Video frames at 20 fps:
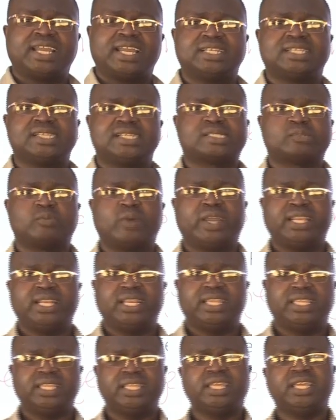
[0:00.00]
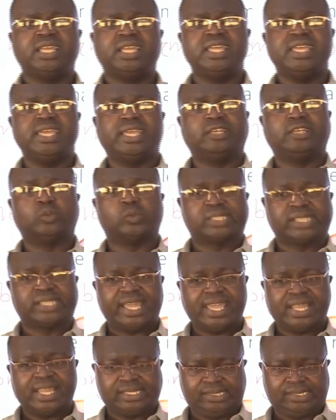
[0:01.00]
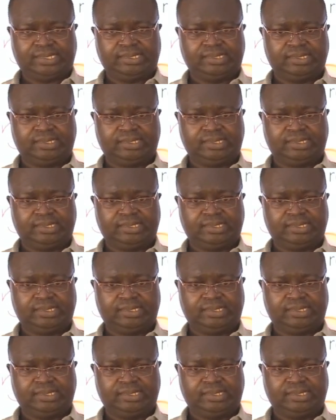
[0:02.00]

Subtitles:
and Kiswahili into science.